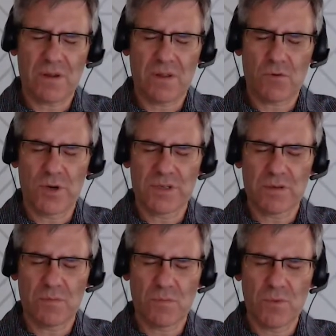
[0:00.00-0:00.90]
other words,
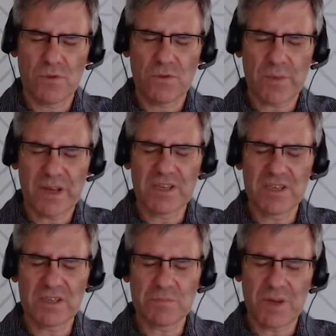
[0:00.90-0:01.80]
Bluetooth
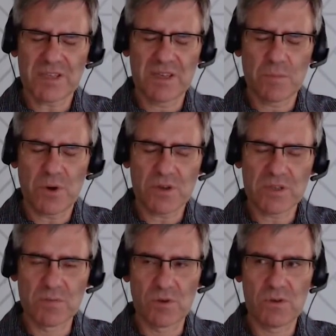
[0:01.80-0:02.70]
makes it
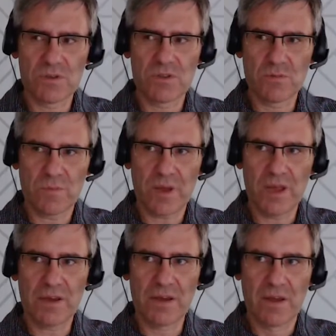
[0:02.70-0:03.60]
possible to
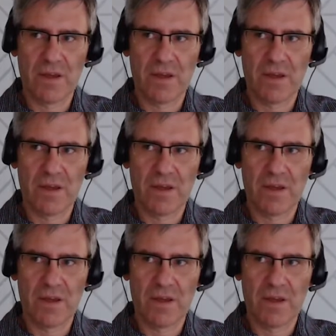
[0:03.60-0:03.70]
make